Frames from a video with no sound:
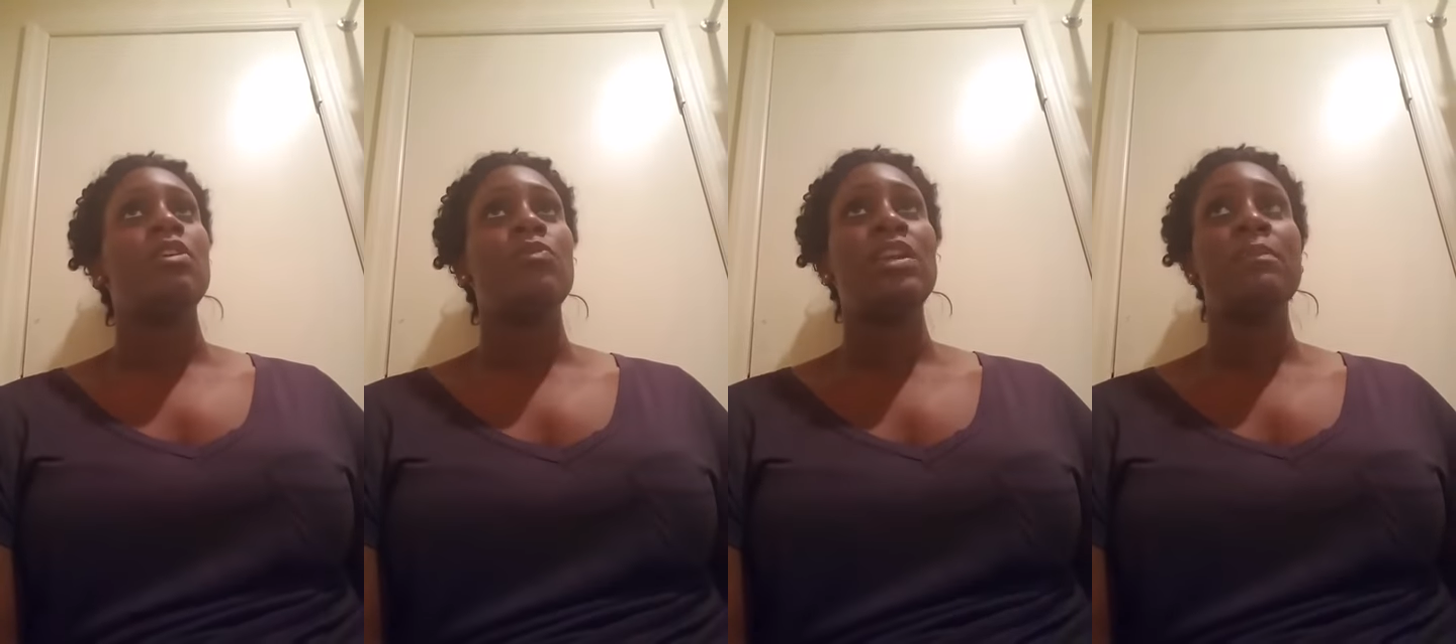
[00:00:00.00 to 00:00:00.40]

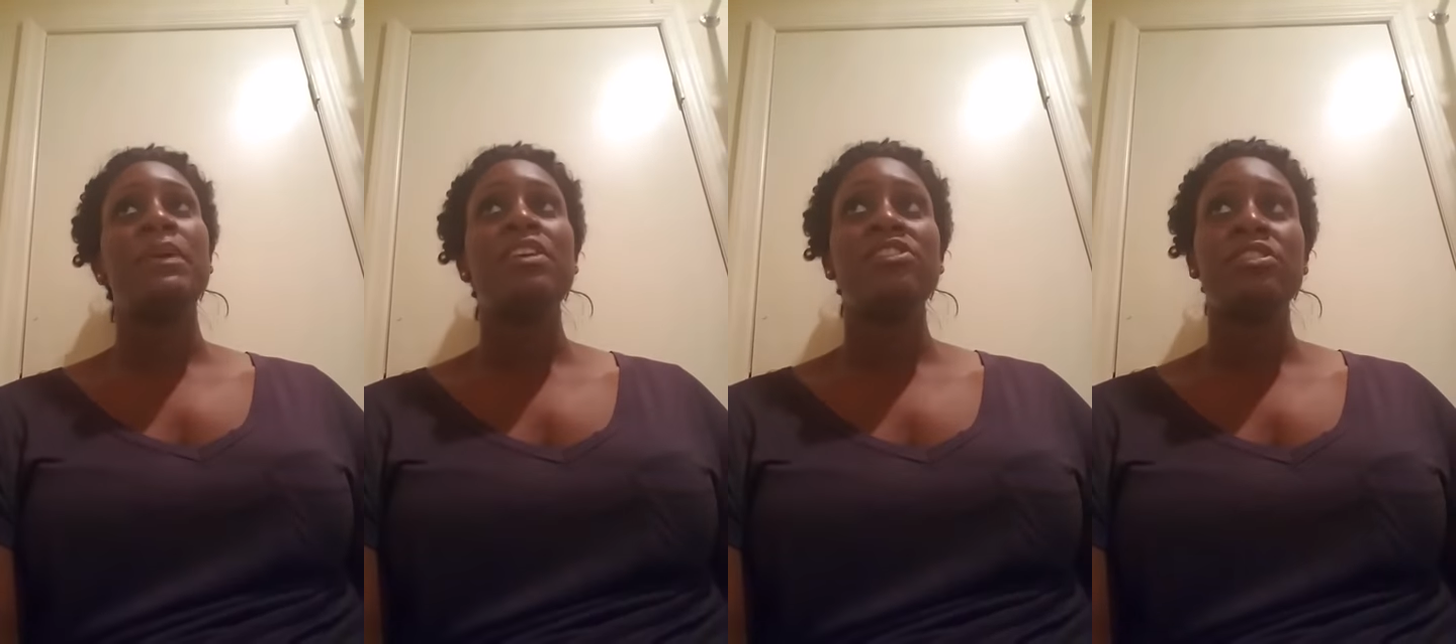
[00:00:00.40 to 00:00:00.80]
when a
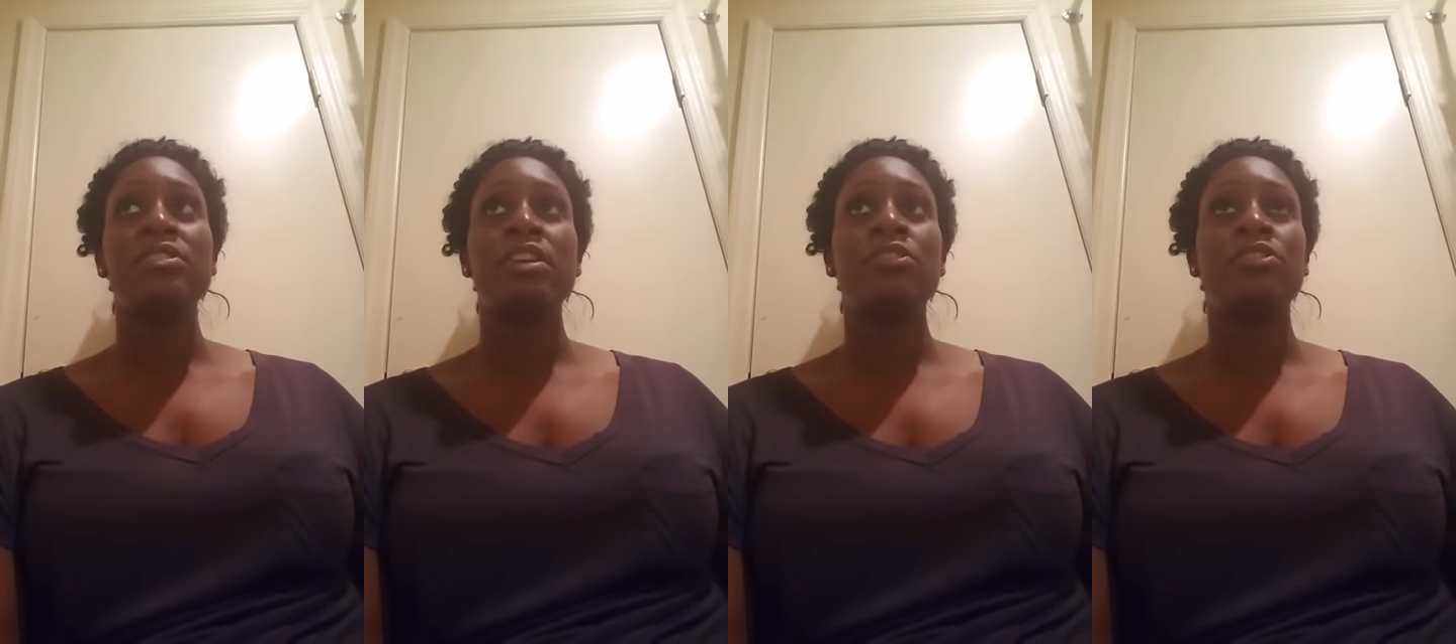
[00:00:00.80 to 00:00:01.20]
patient
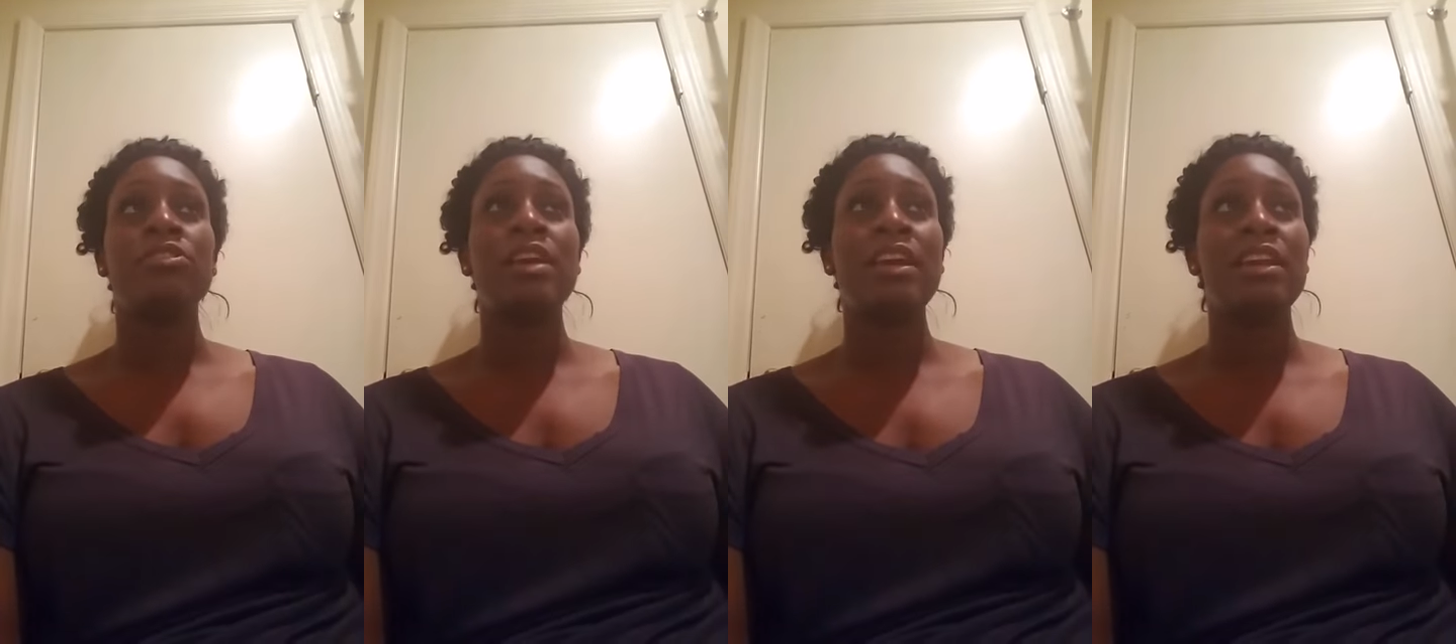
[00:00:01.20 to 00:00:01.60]
tells
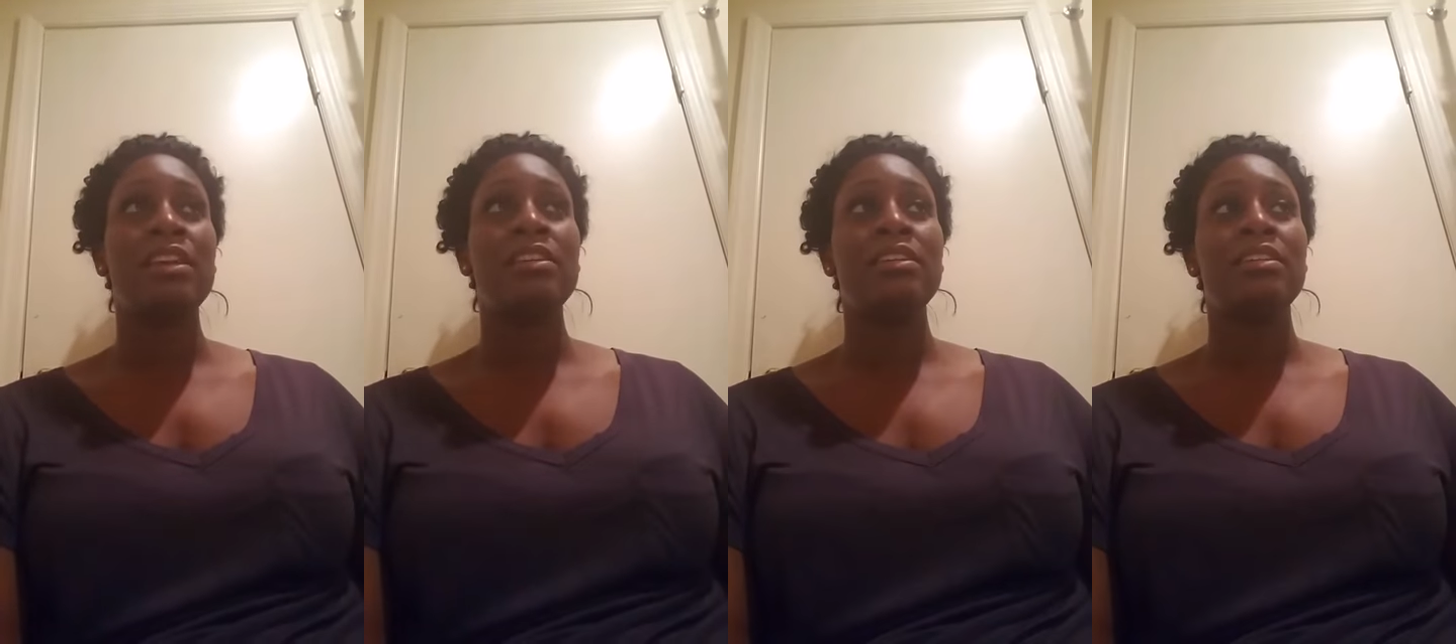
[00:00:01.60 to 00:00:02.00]
you,
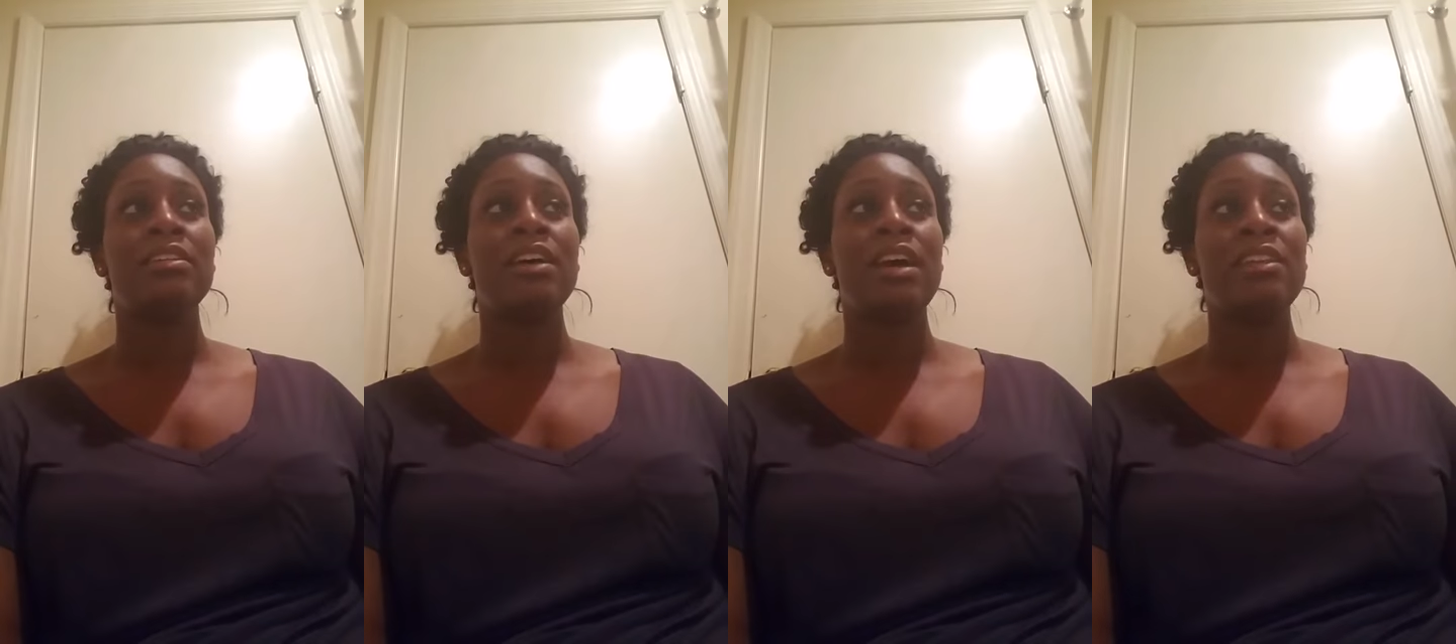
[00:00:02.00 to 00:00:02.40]
hey,
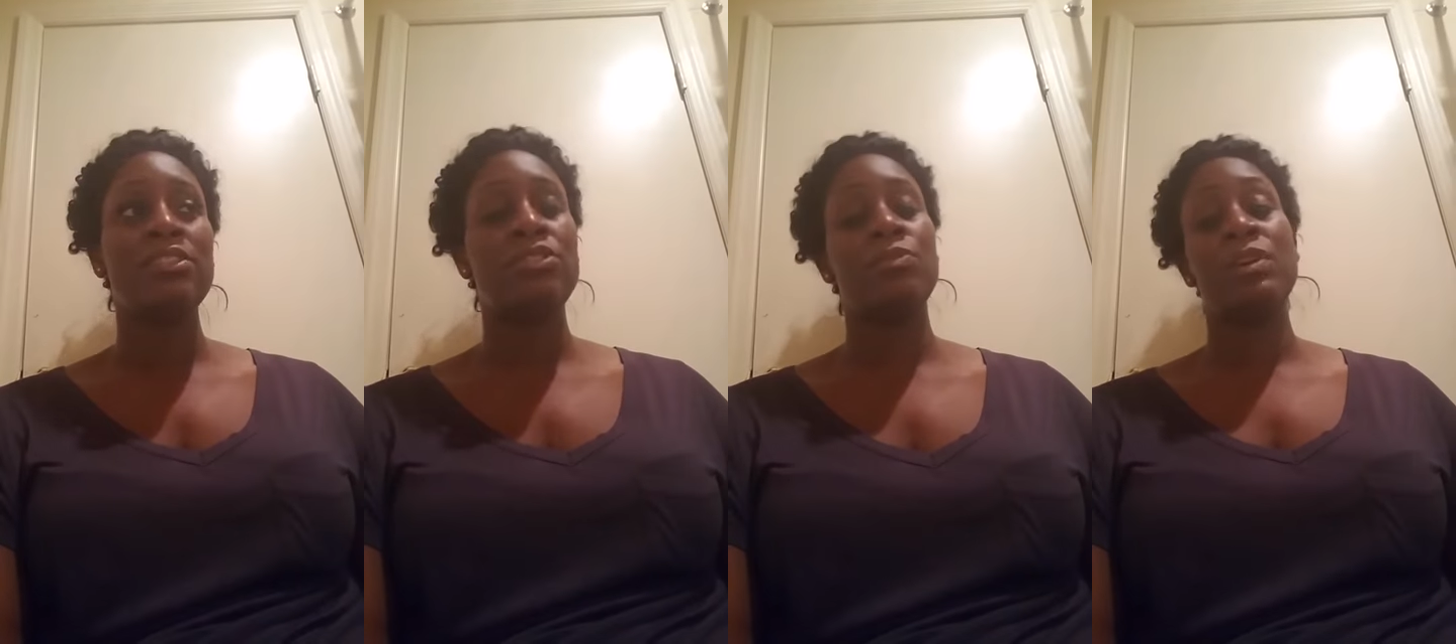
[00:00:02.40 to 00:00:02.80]
I
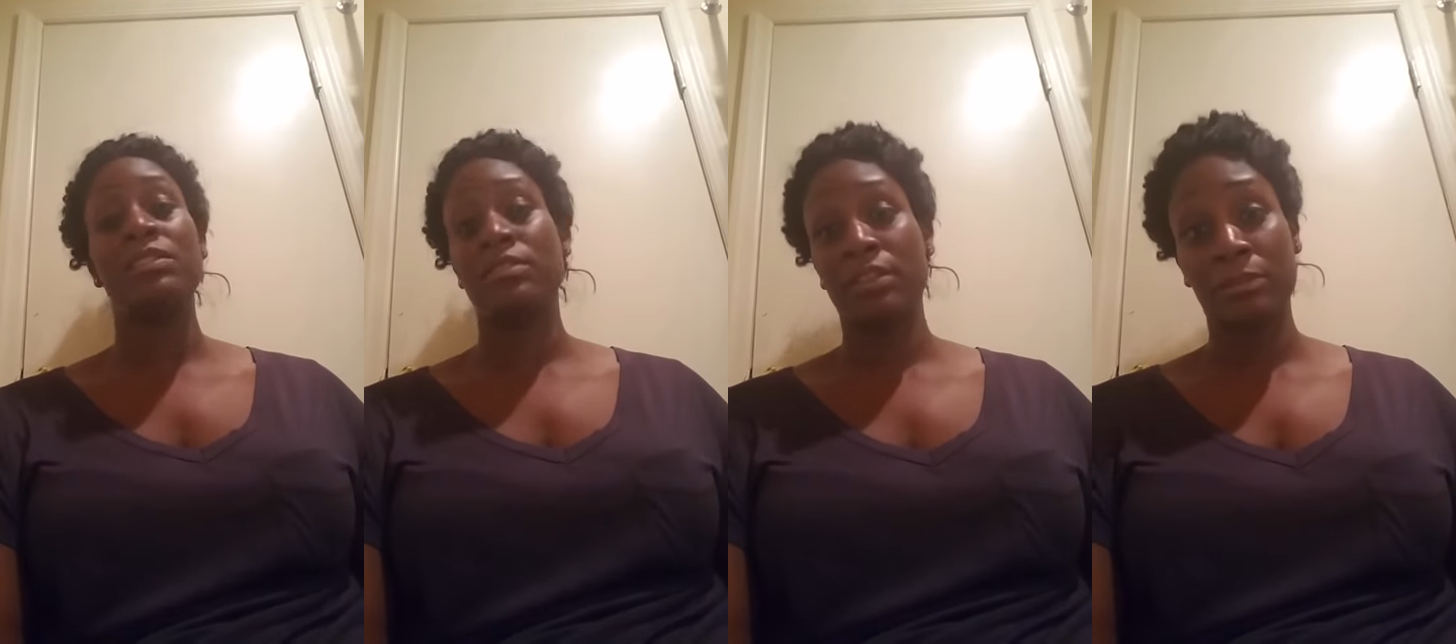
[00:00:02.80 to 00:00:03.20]
need you to
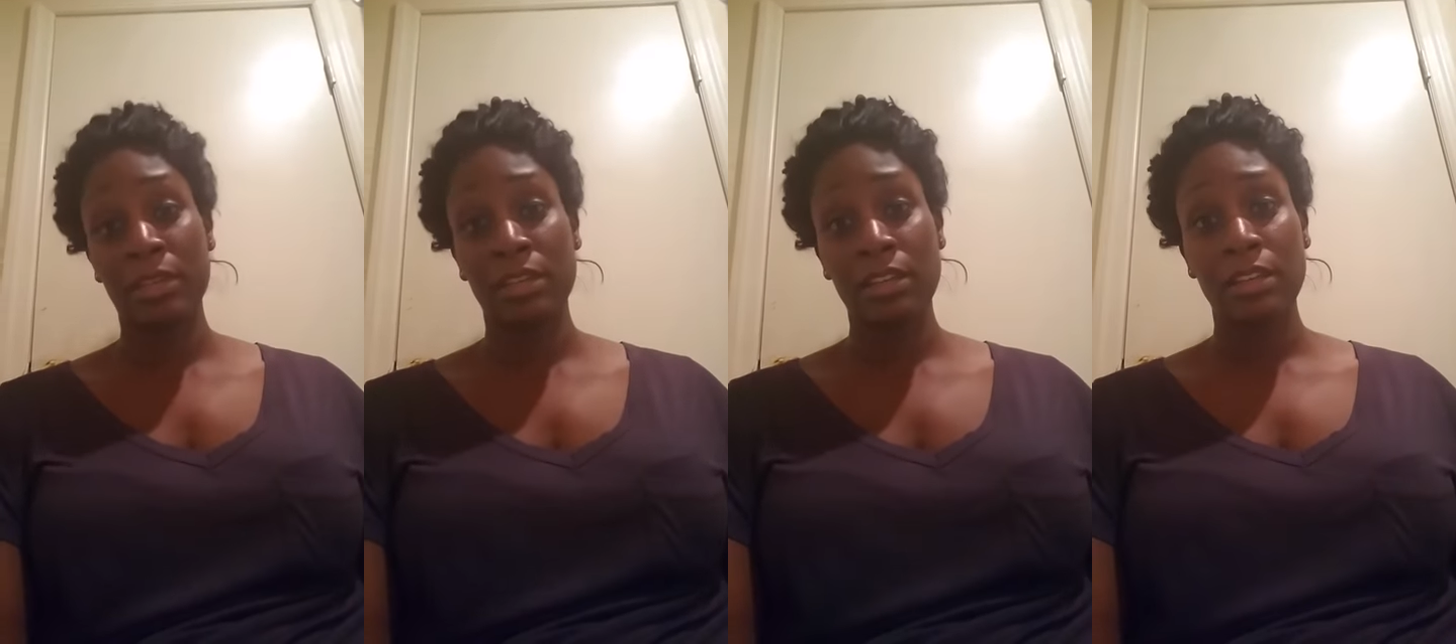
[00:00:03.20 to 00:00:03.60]
wet stick
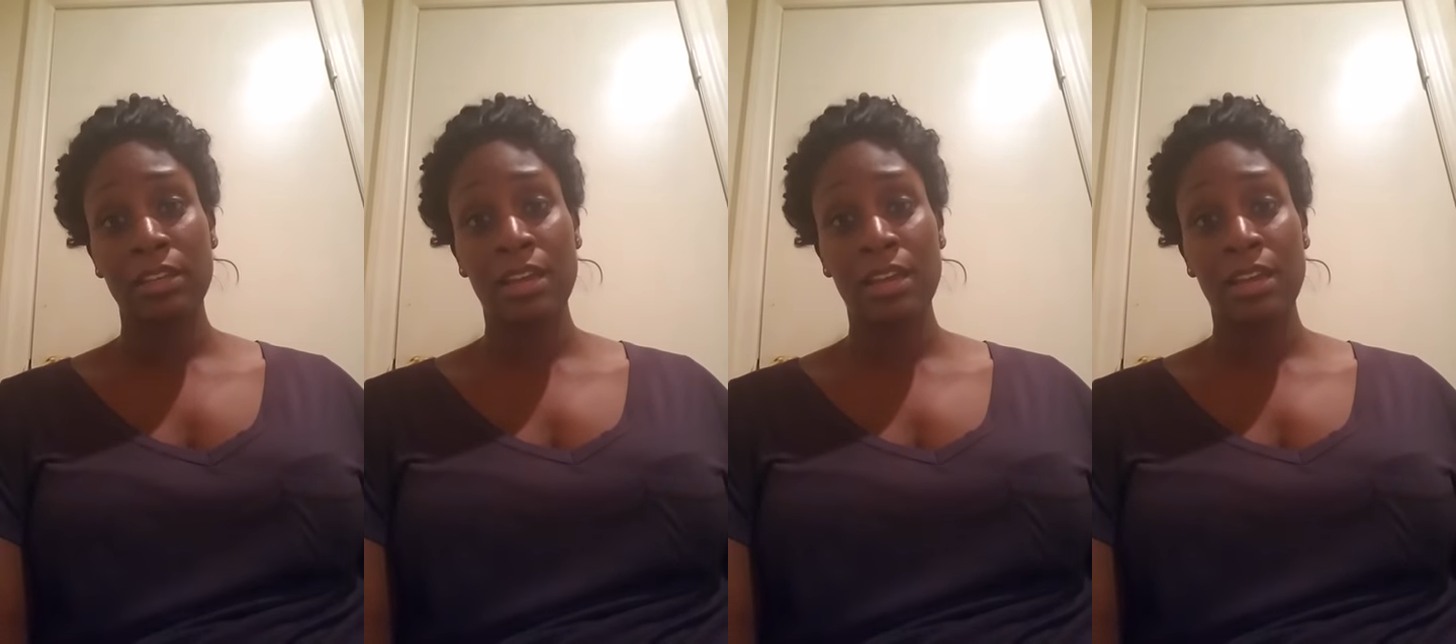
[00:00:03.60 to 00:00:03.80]
me.